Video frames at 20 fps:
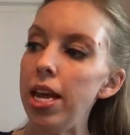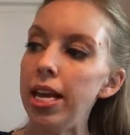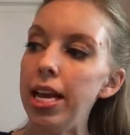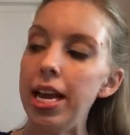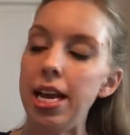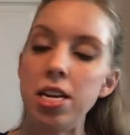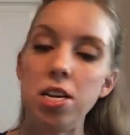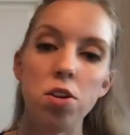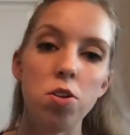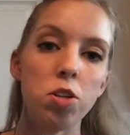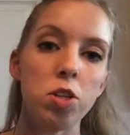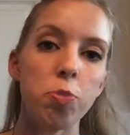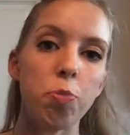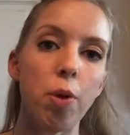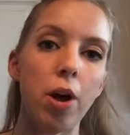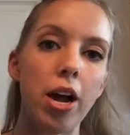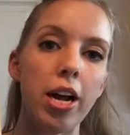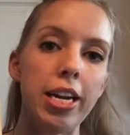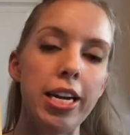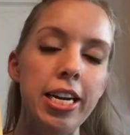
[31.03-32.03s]
can you
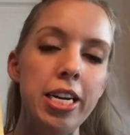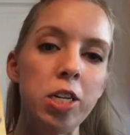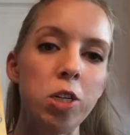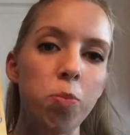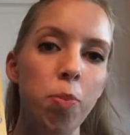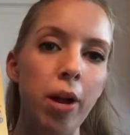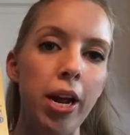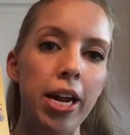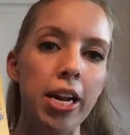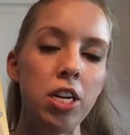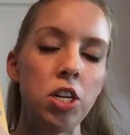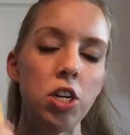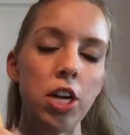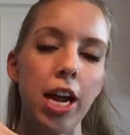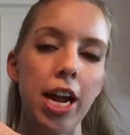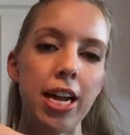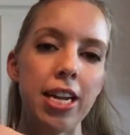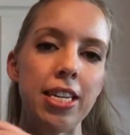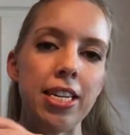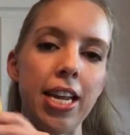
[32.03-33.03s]
spot? Each page
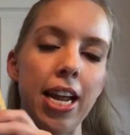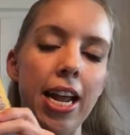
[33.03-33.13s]
has